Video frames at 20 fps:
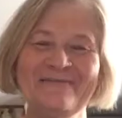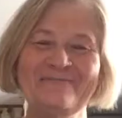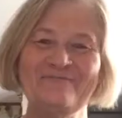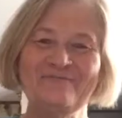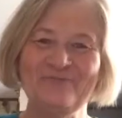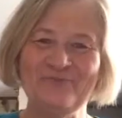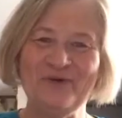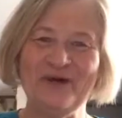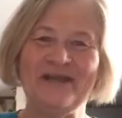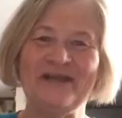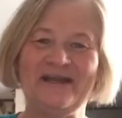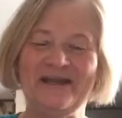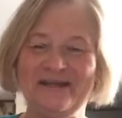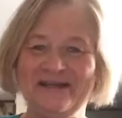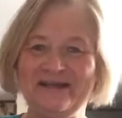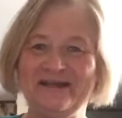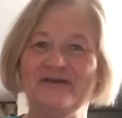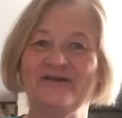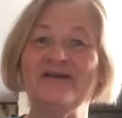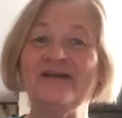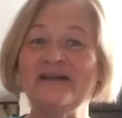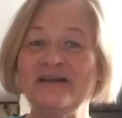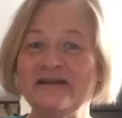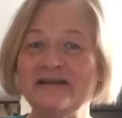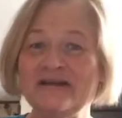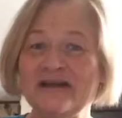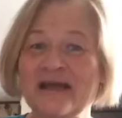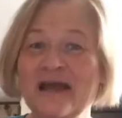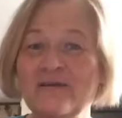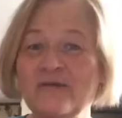But
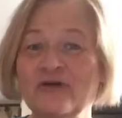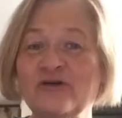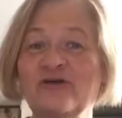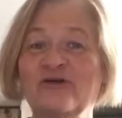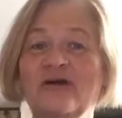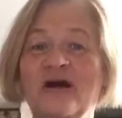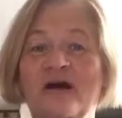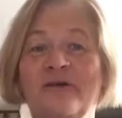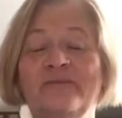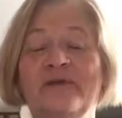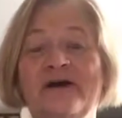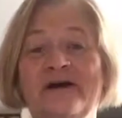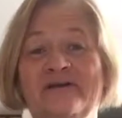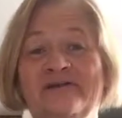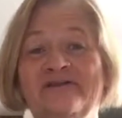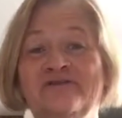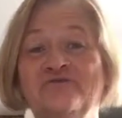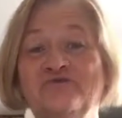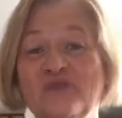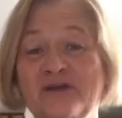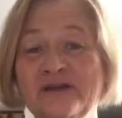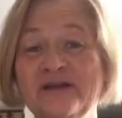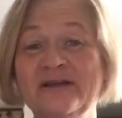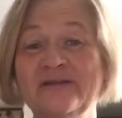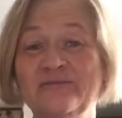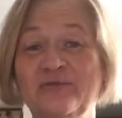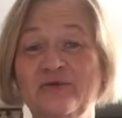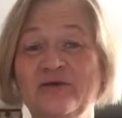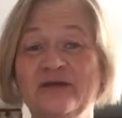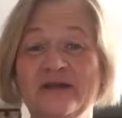the chemical compound is really
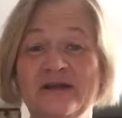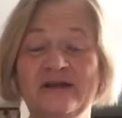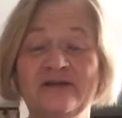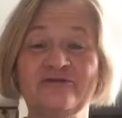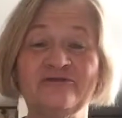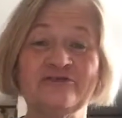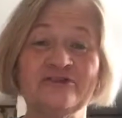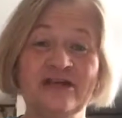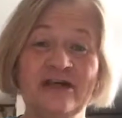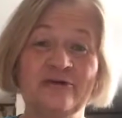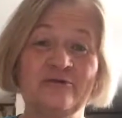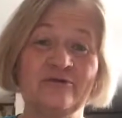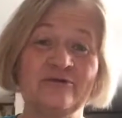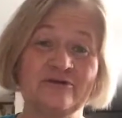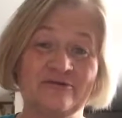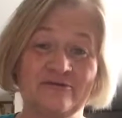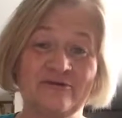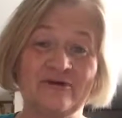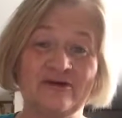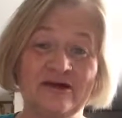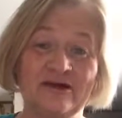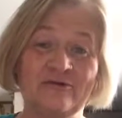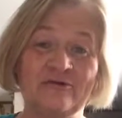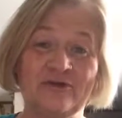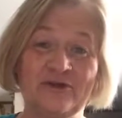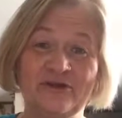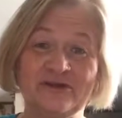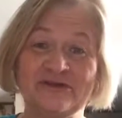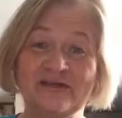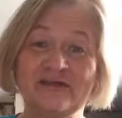important to understand when you're working with
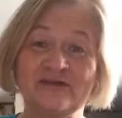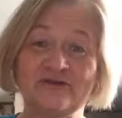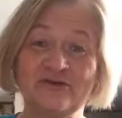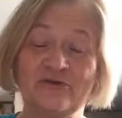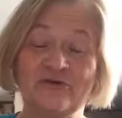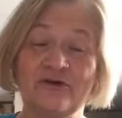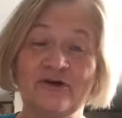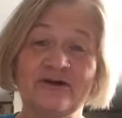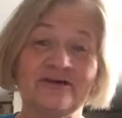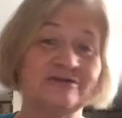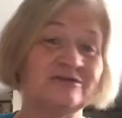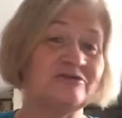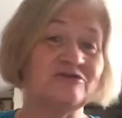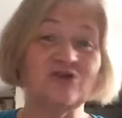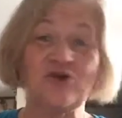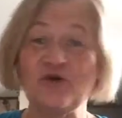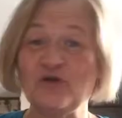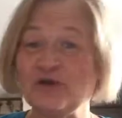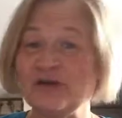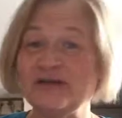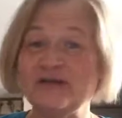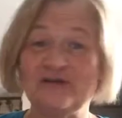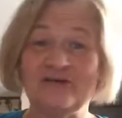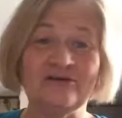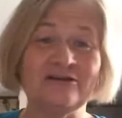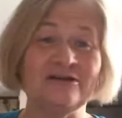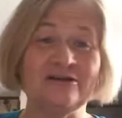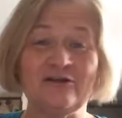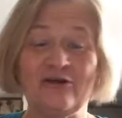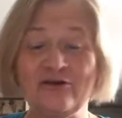essential oils.
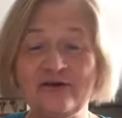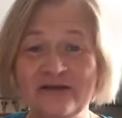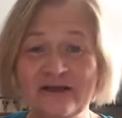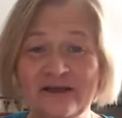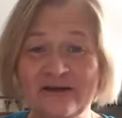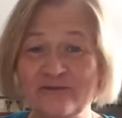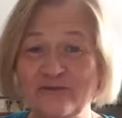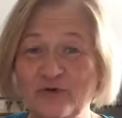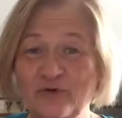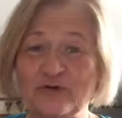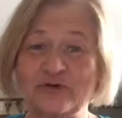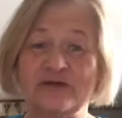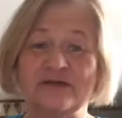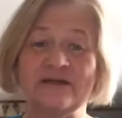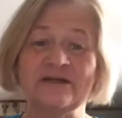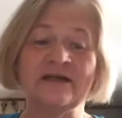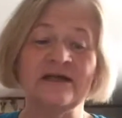Totally important.